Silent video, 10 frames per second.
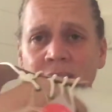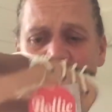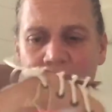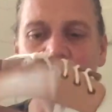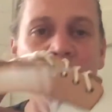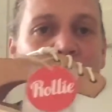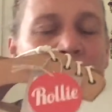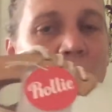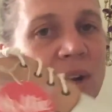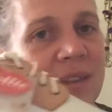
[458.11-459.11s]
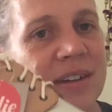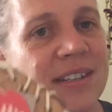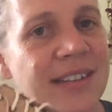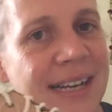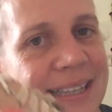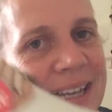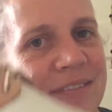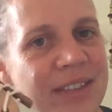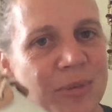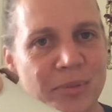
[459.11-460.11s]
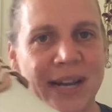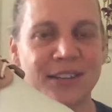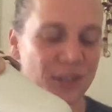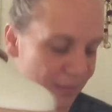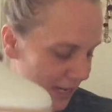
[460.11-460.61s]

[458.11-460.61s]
Now, one of the reasons that I love this brand so